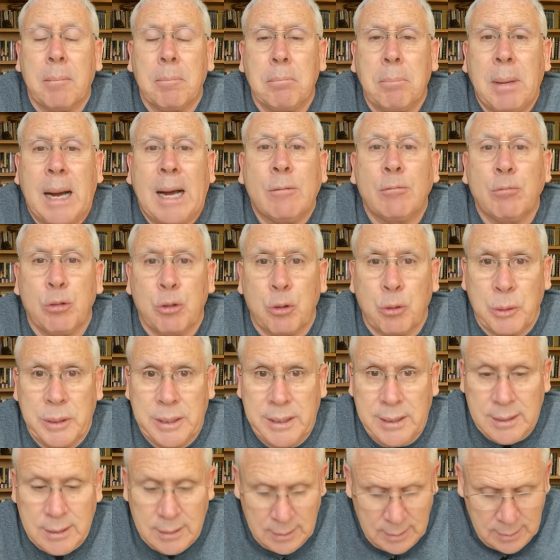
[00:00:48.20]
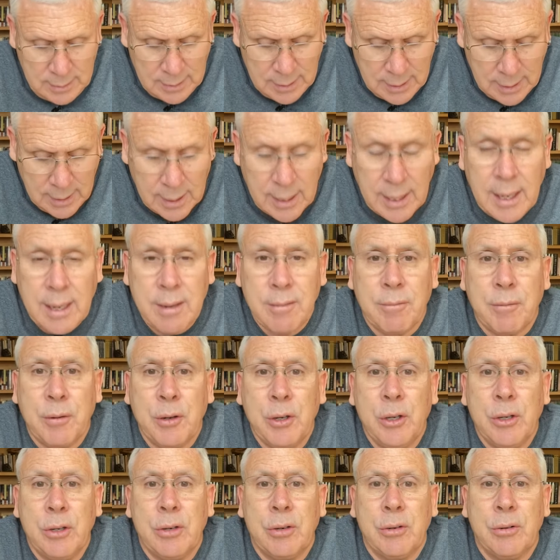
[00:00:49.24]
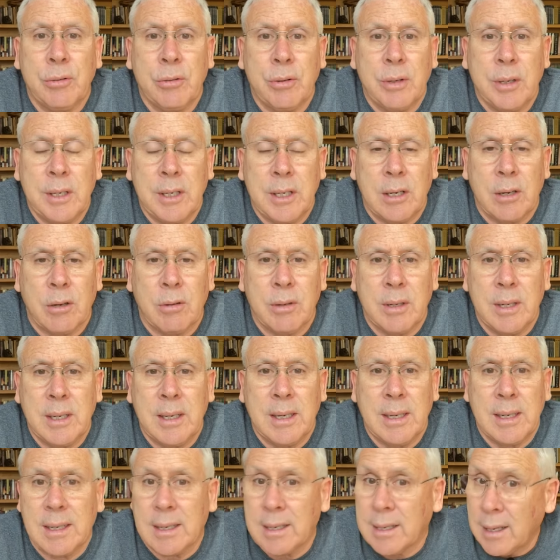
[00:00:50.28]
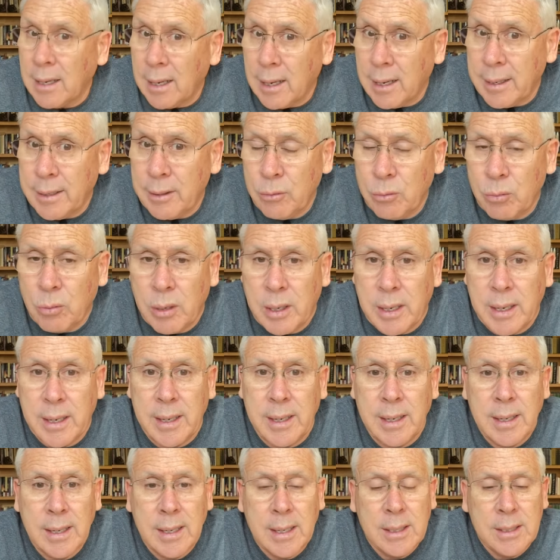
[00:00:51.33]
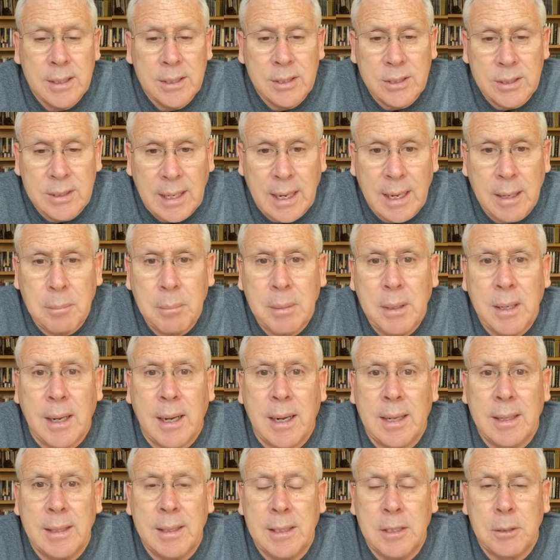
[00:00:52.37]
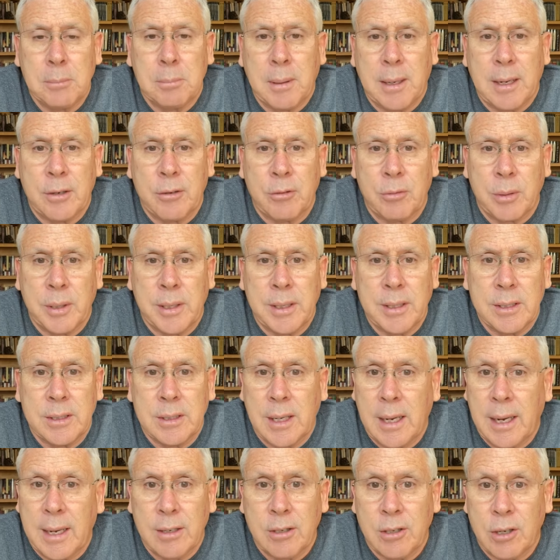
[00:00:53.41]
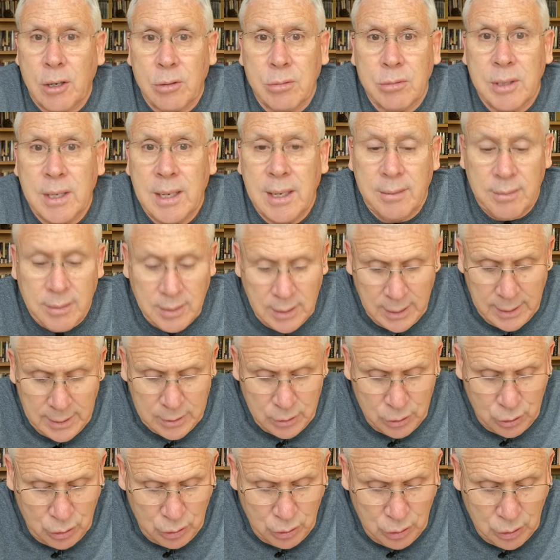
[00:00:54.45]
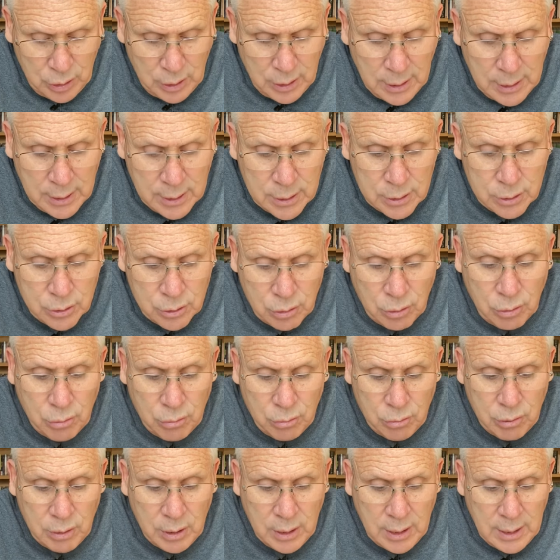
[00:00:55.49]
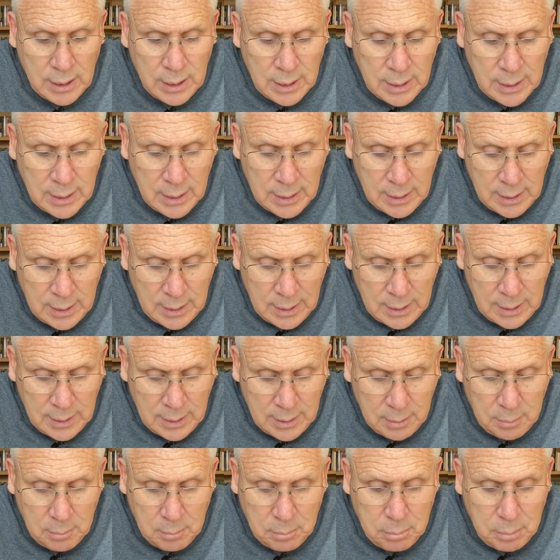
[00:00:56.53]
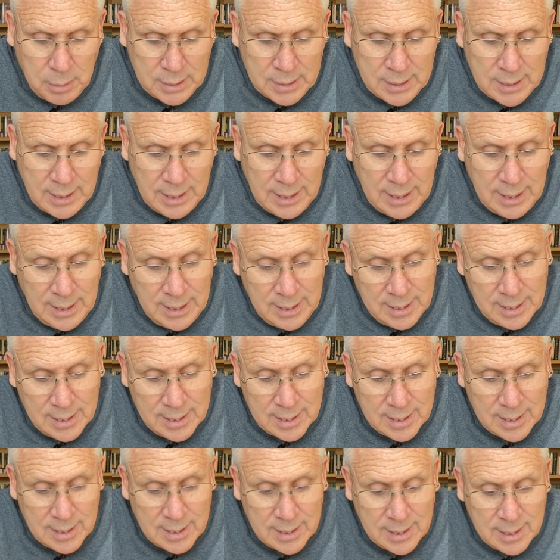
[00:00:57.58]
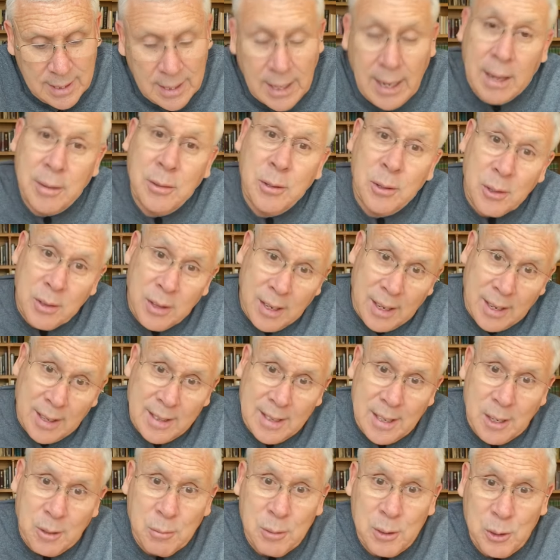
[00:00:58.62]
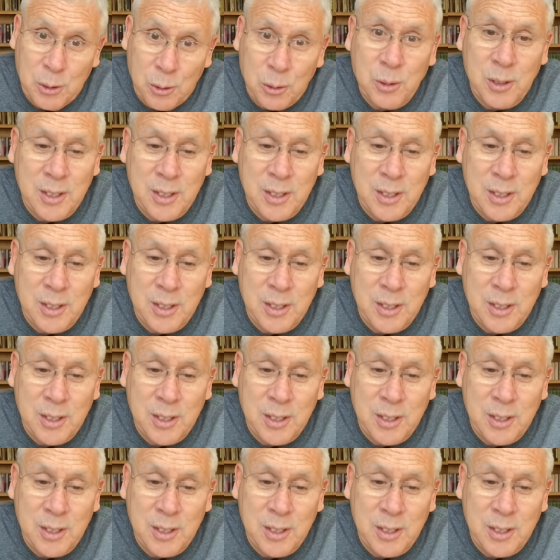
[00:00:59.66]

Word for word: boundaries and for you to you know in a kind way stand behind these boundaries and don't give an inch so but the other thing that we do